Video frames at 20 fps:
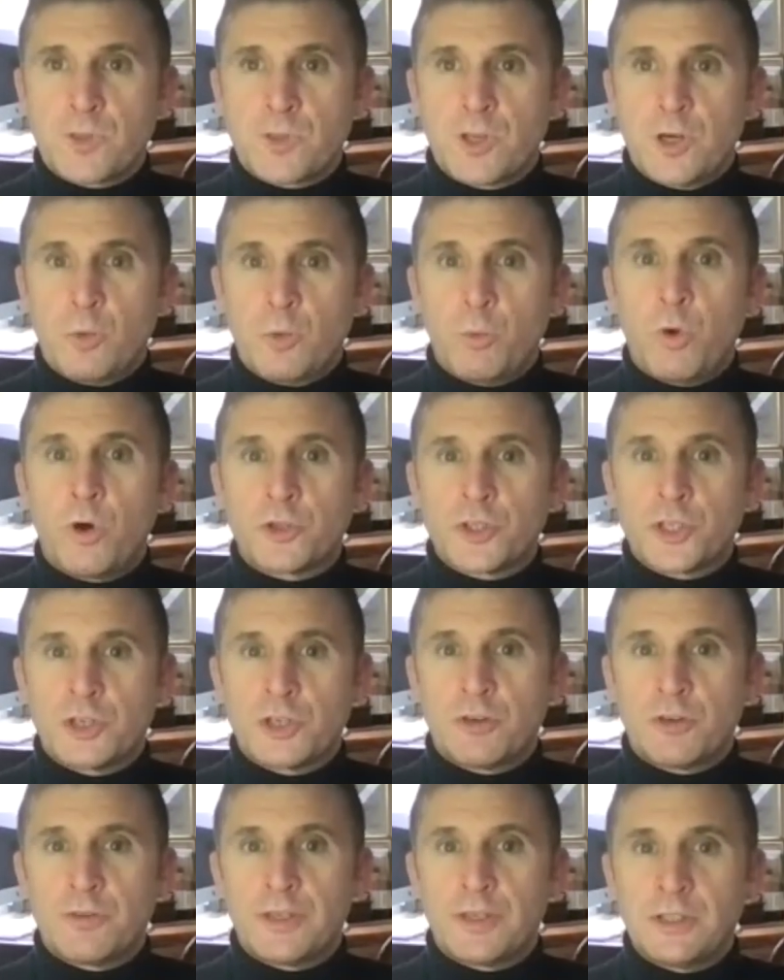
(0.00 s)
a
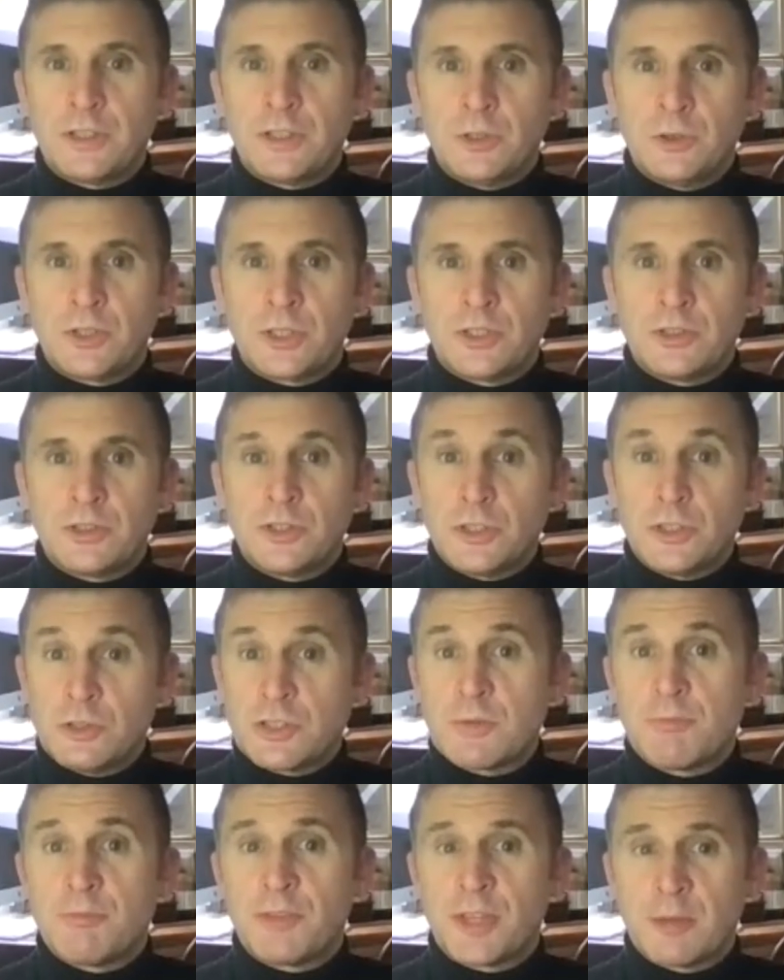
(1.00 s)
watcher of it. You can do
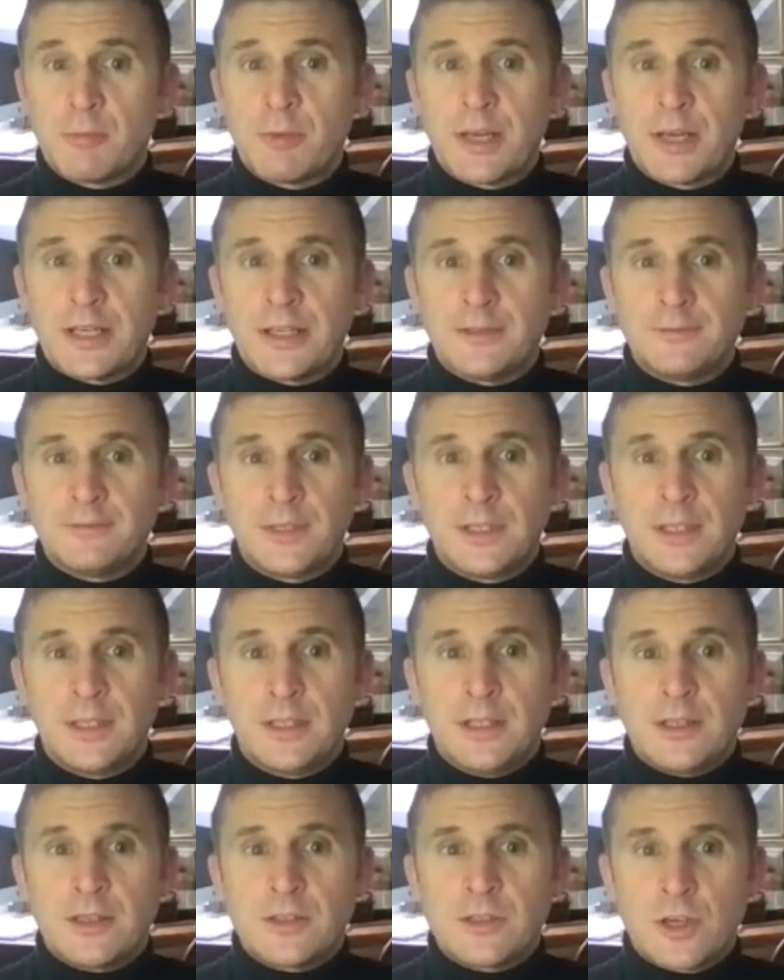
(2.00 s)
something about it.
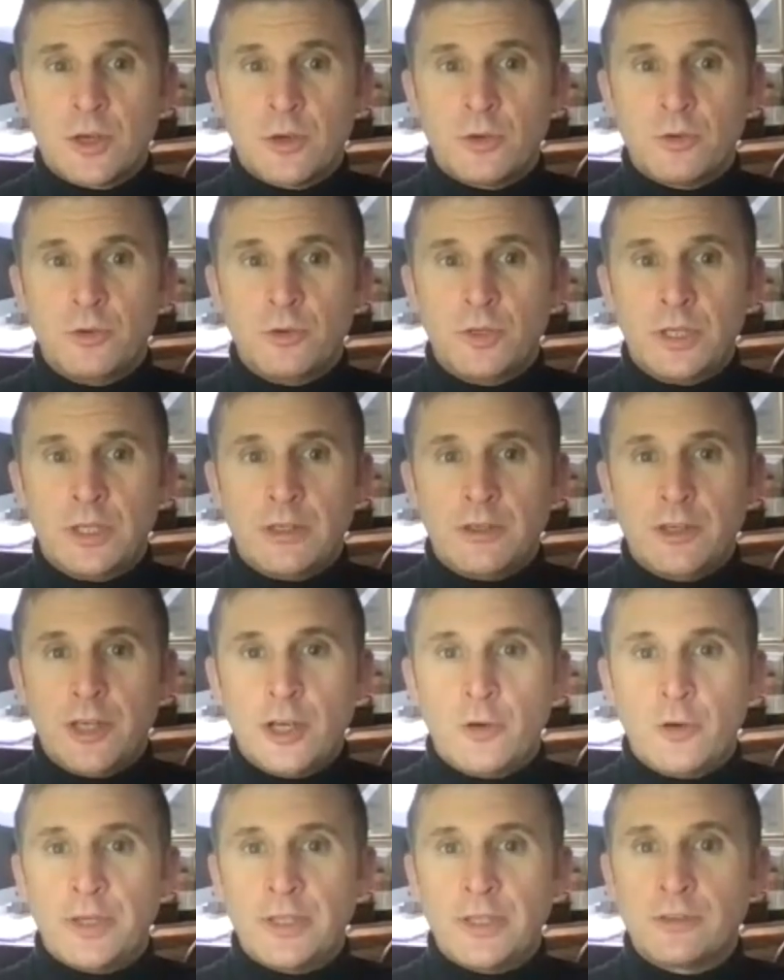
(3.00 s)
So
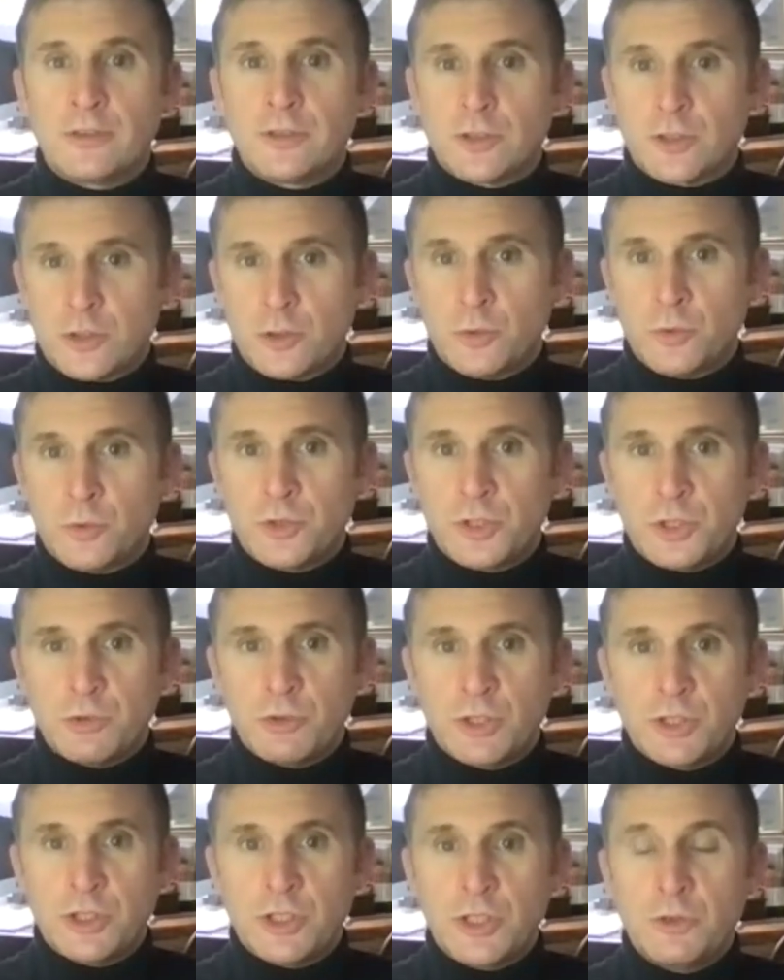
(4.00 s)
knowing the tools you
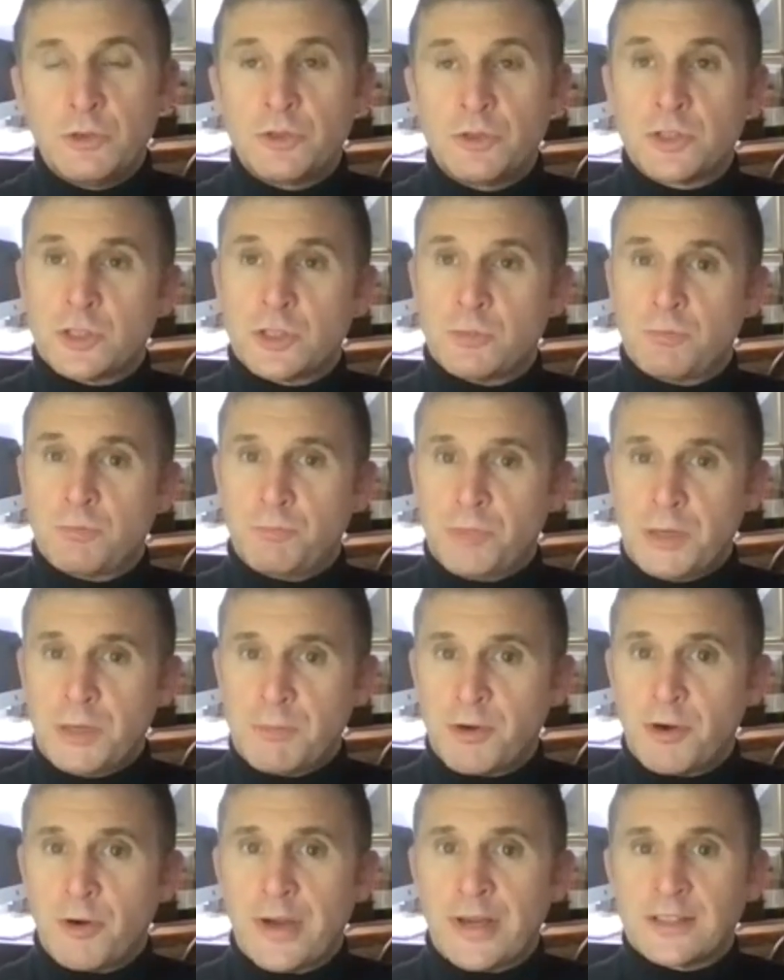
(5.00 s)
can use to be
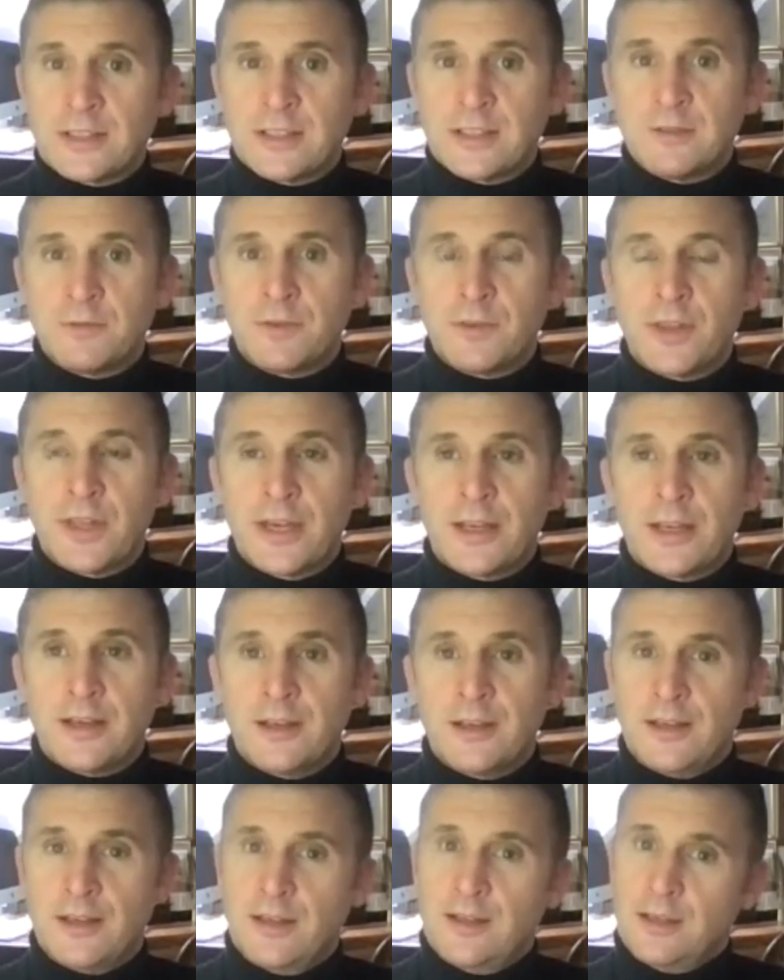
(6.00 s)
proactive, and that
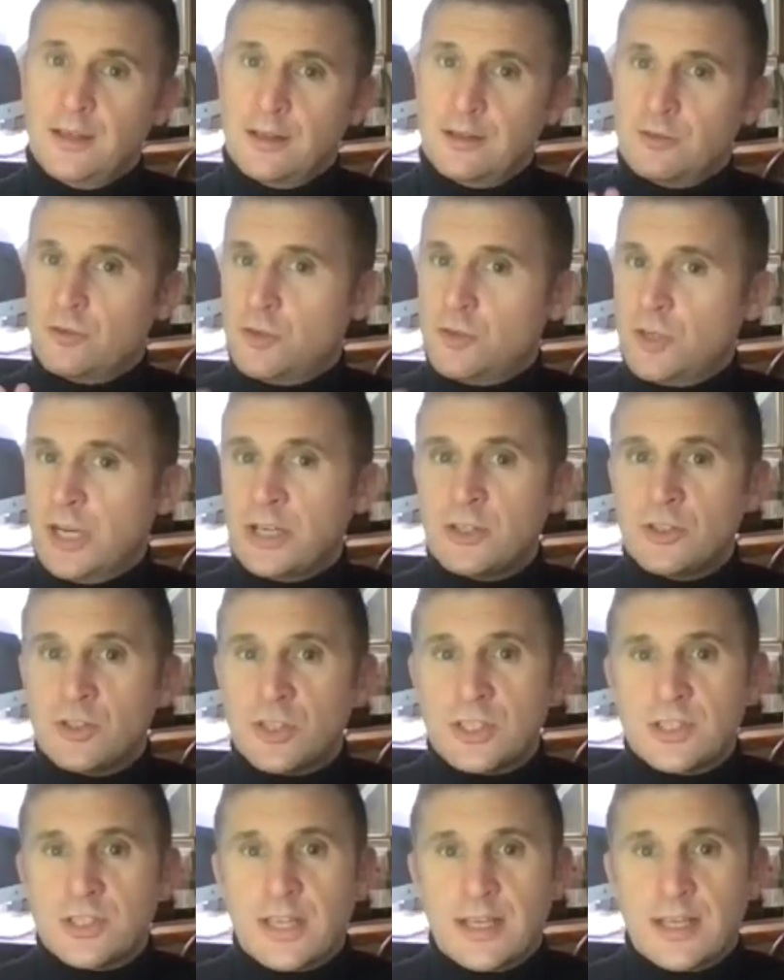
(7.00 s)

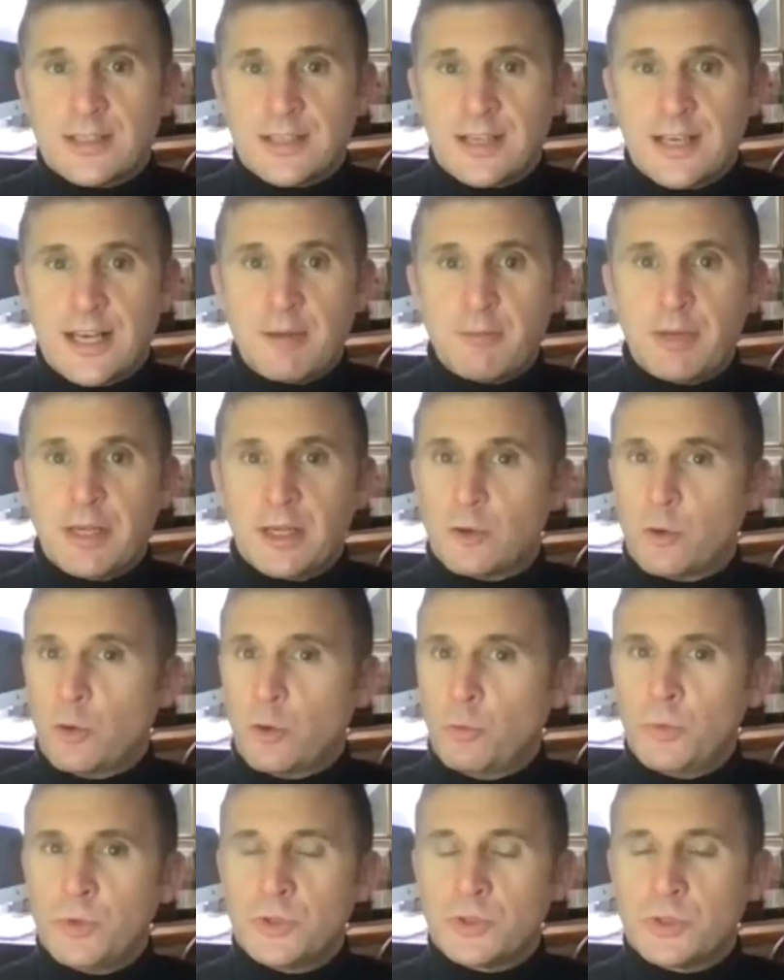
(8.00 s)
changes that dynamic
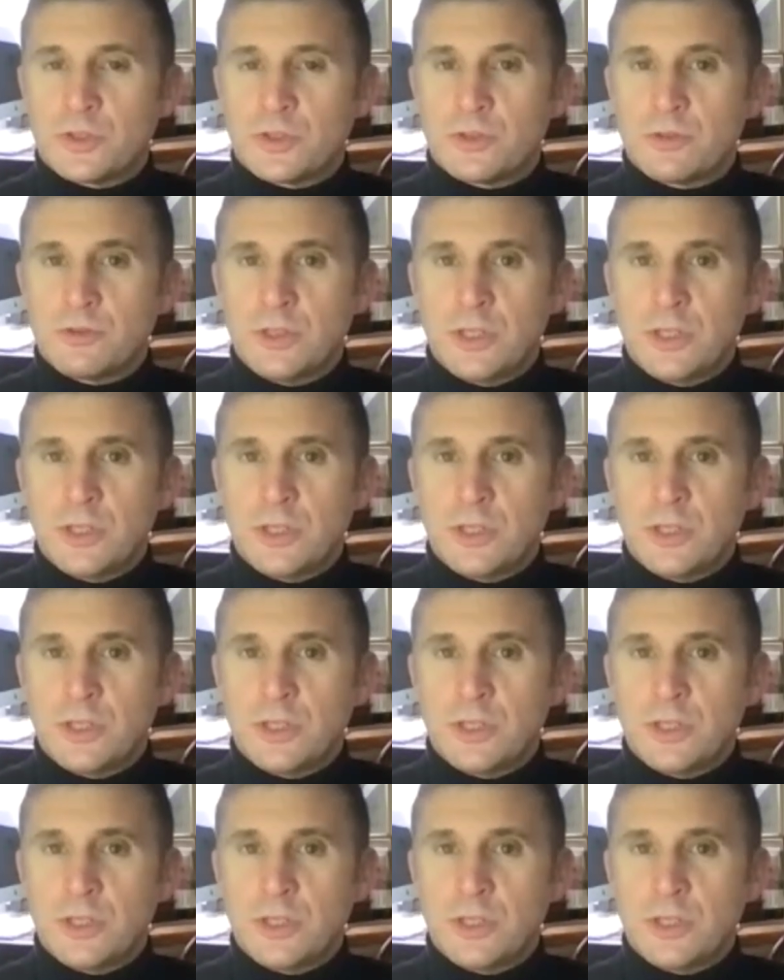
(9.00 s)
almost,